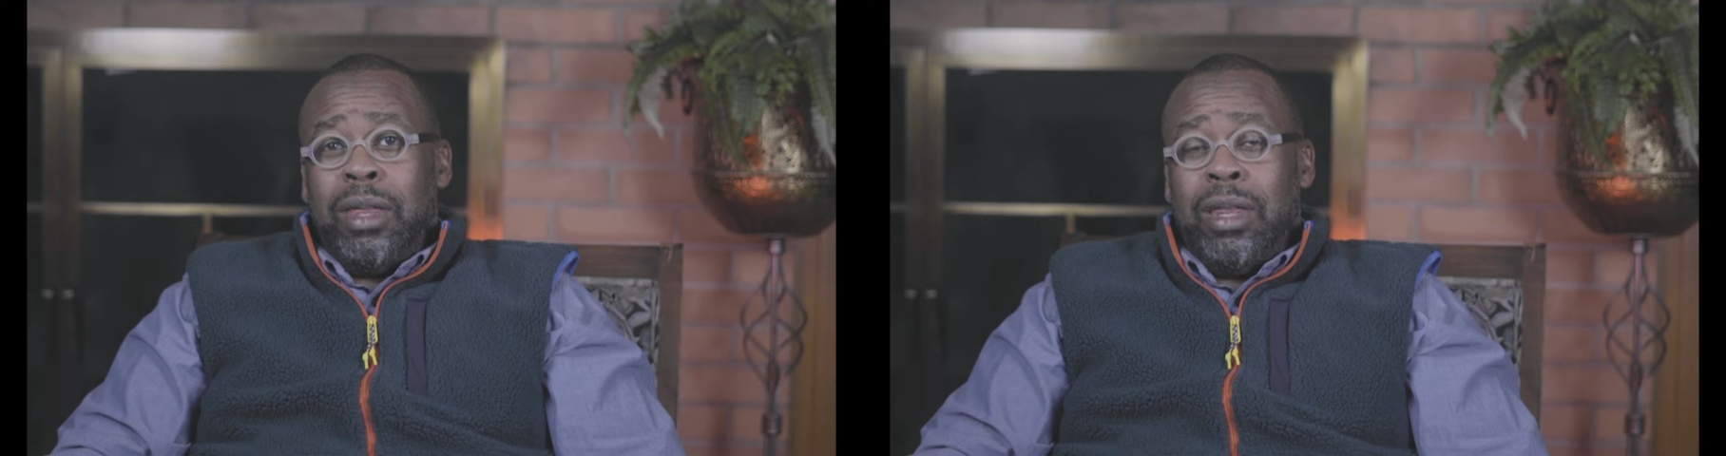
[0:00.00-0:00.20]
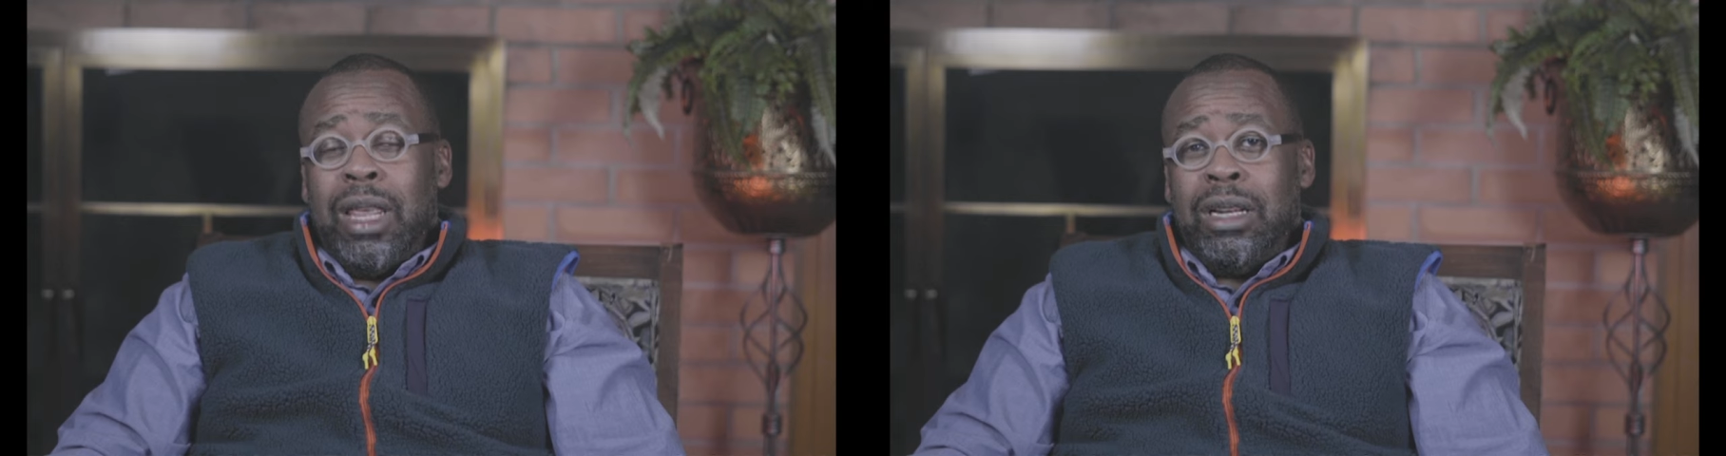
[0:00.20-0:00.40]

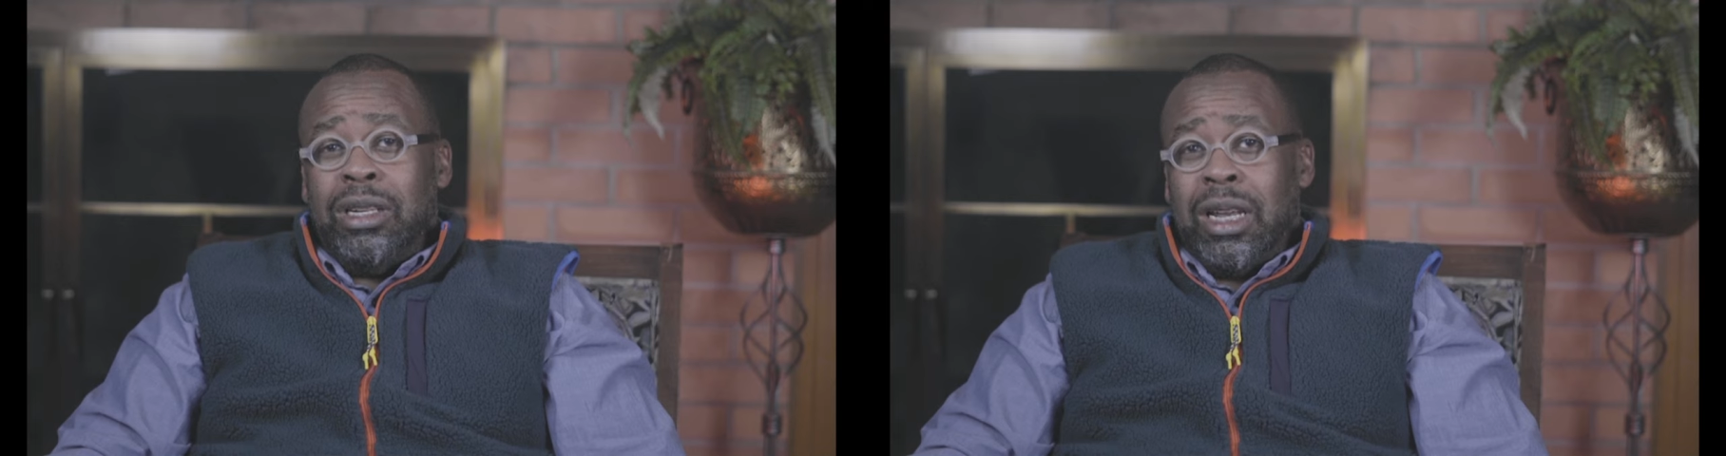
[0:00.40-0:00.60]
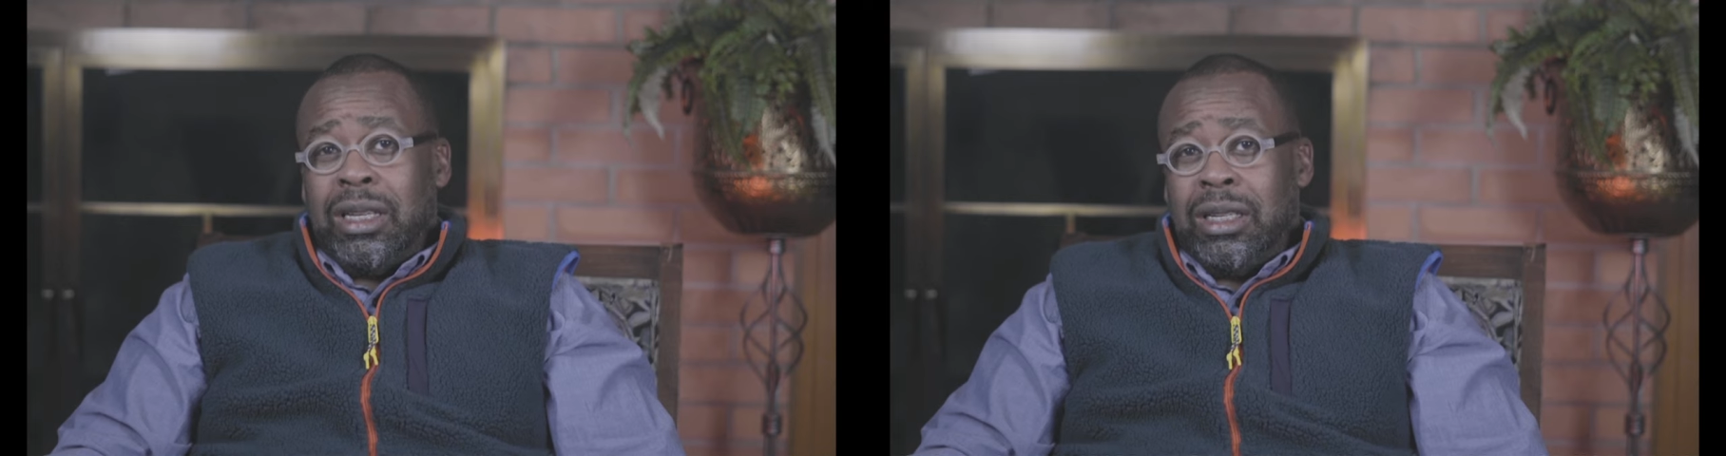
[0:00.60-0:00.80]
that
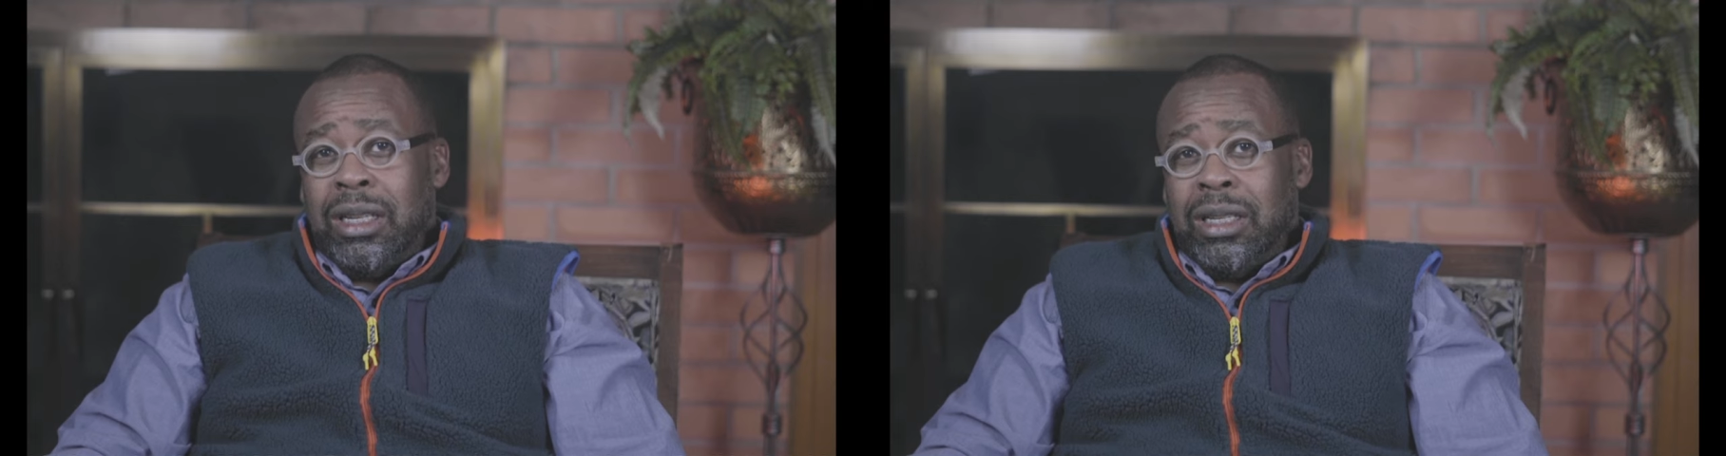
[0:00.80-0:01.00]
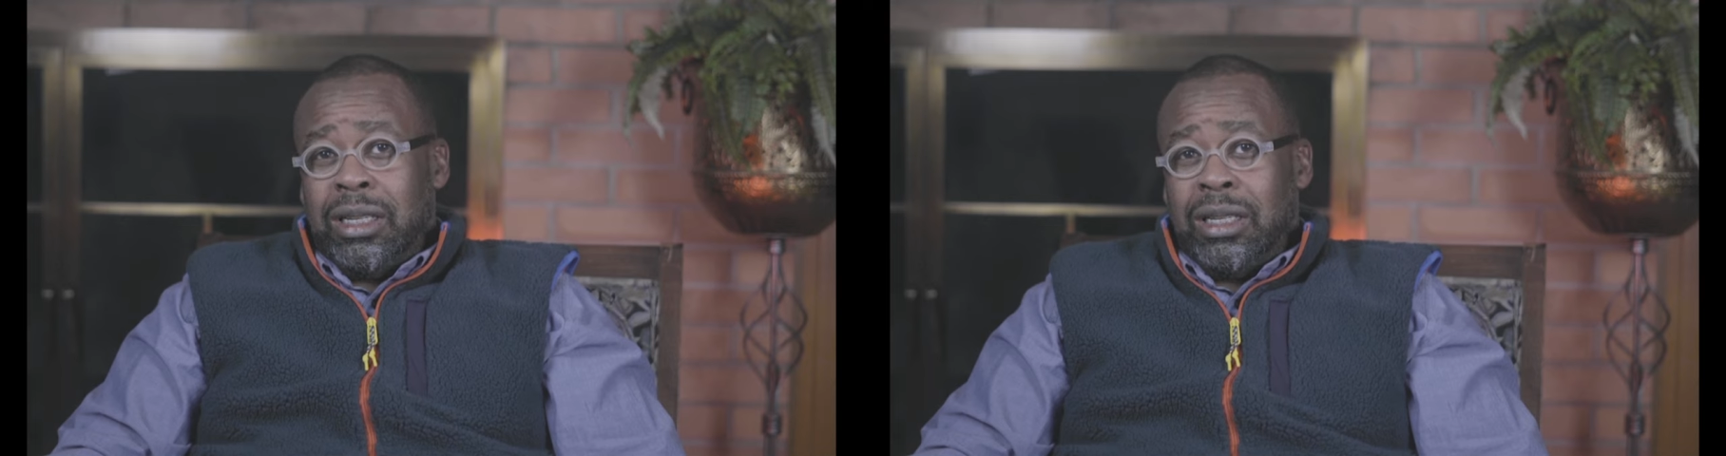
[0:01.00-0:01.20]

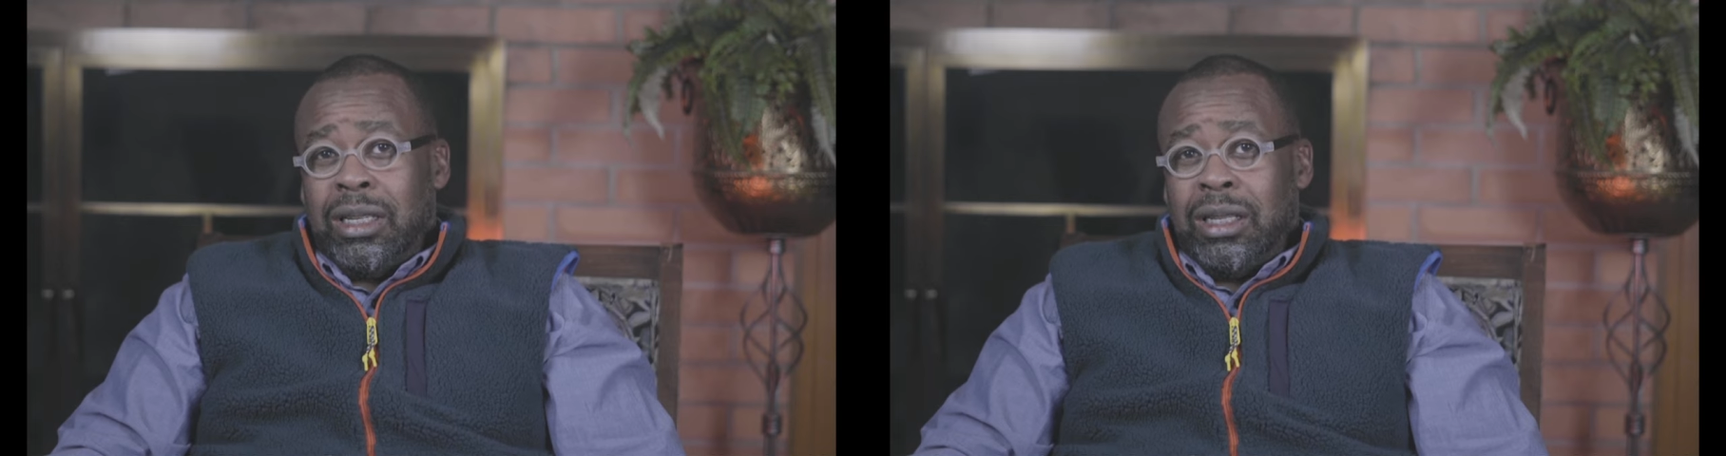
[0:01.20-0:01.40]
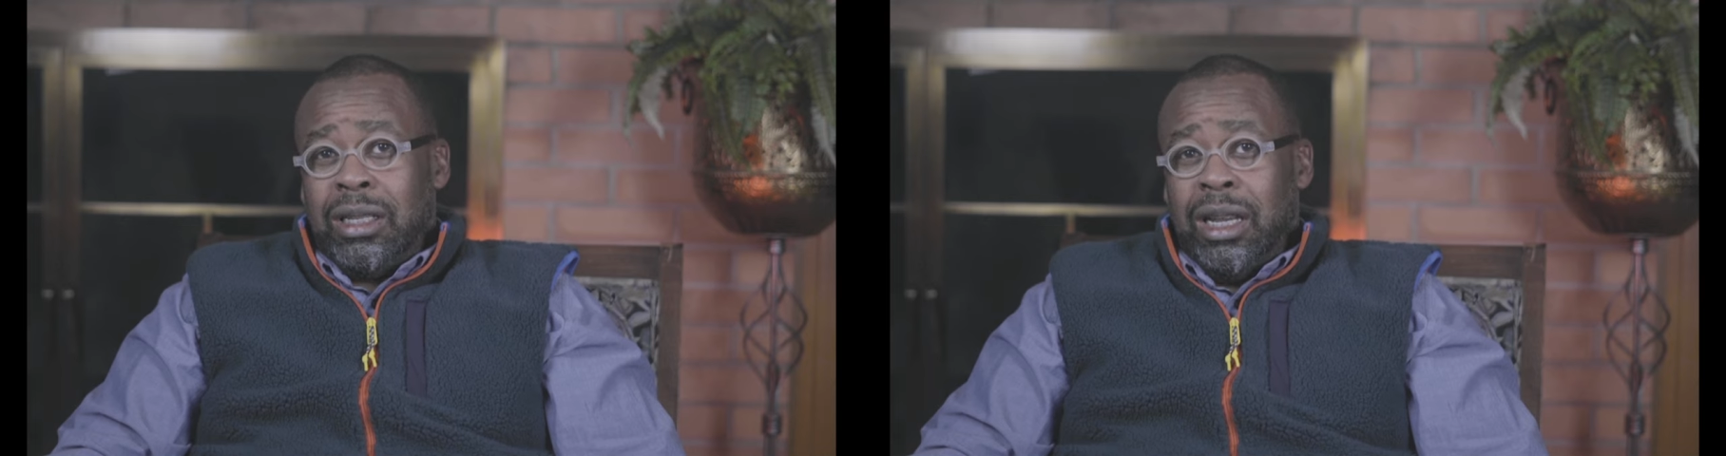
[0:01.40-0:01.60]

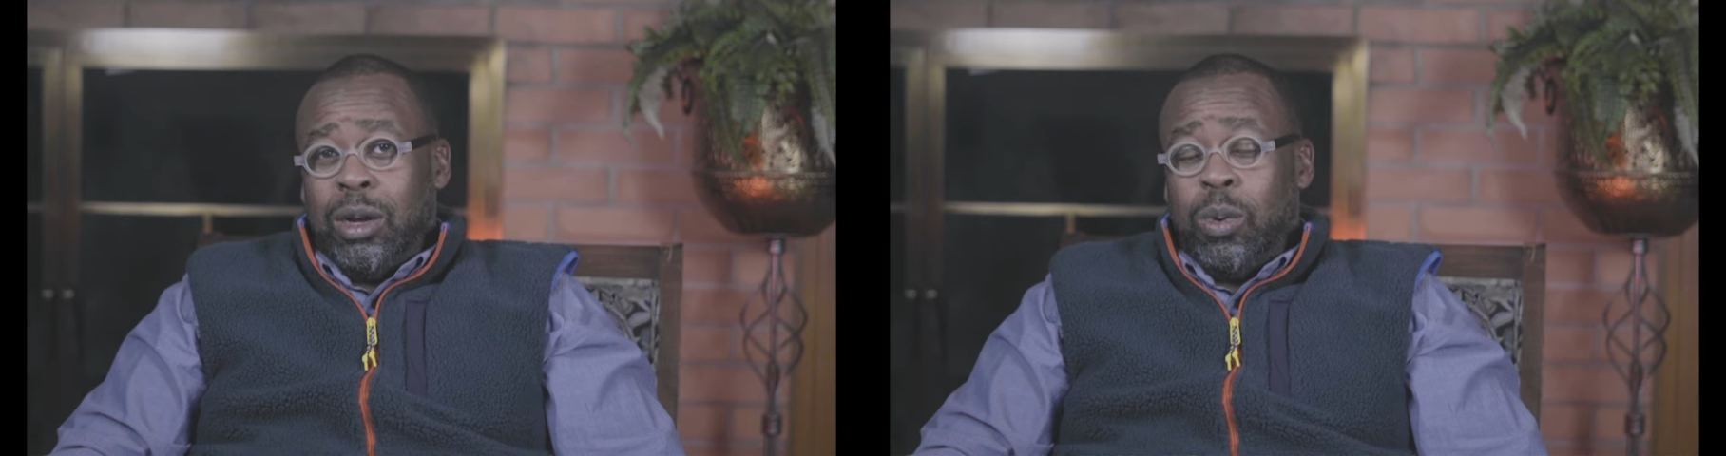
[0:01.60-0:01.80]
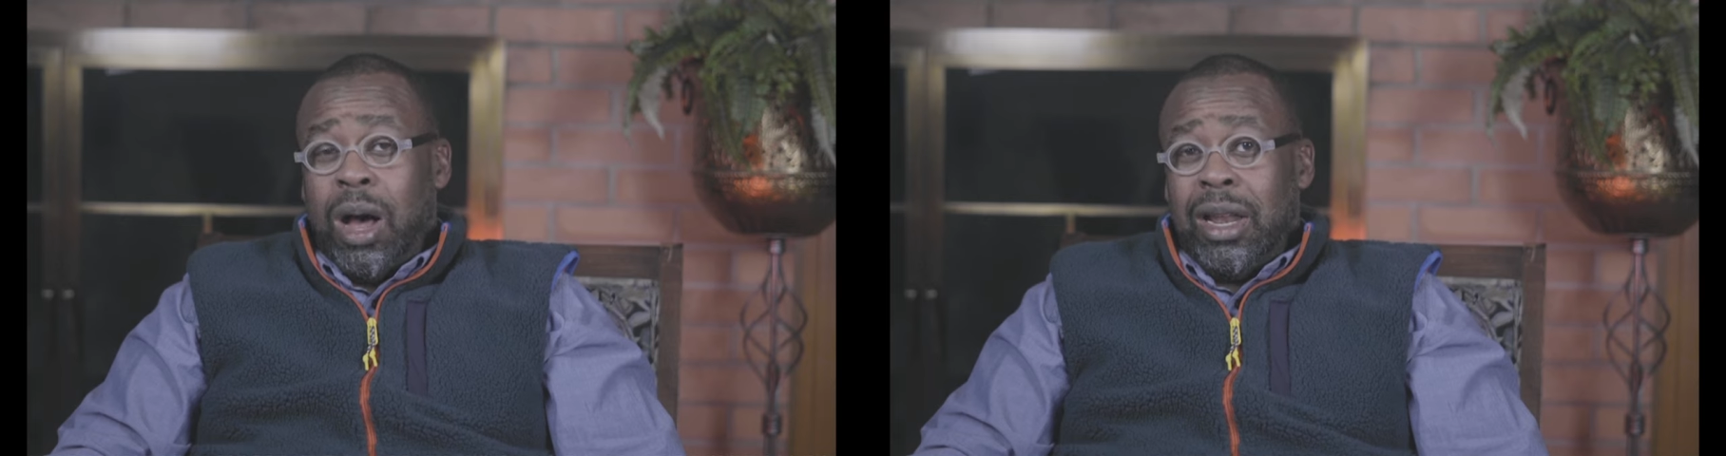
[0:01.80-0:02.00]
justice,
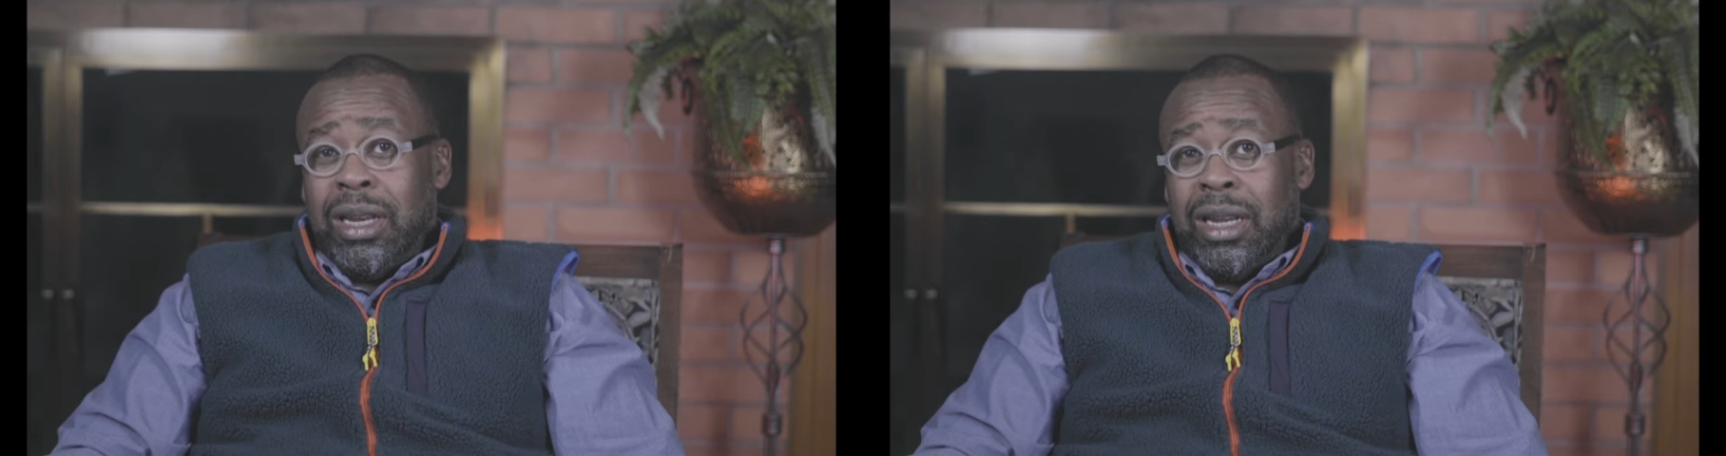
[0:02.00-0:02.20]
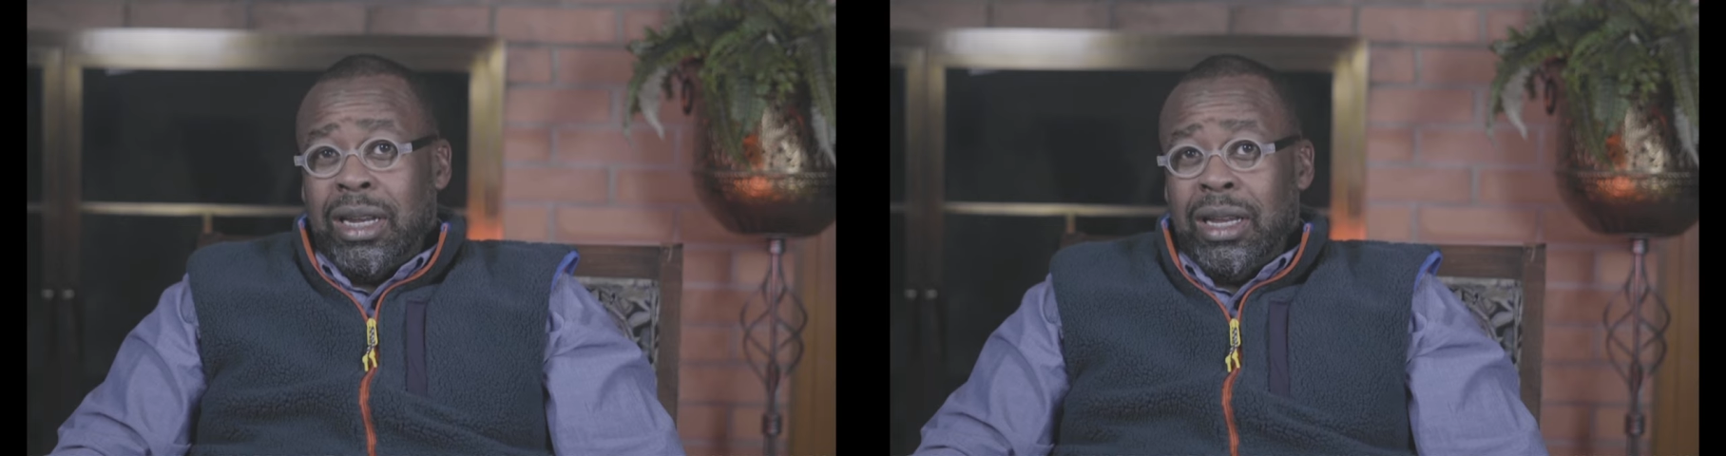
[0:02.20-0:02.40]

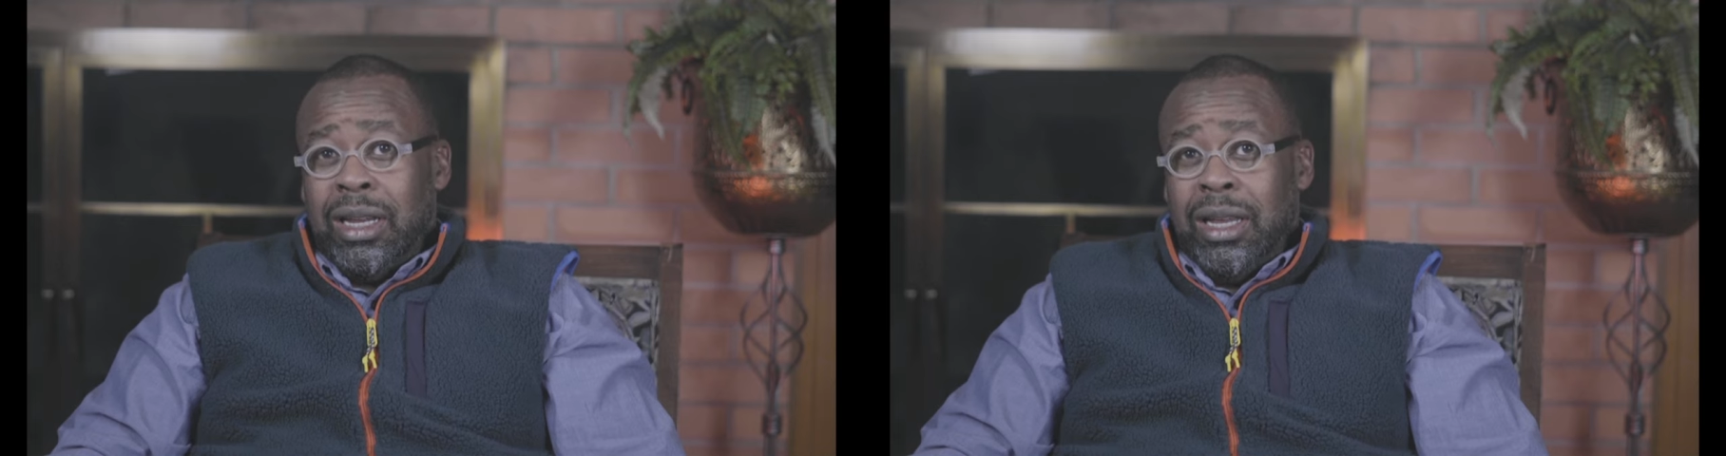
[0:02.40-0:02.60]
equality,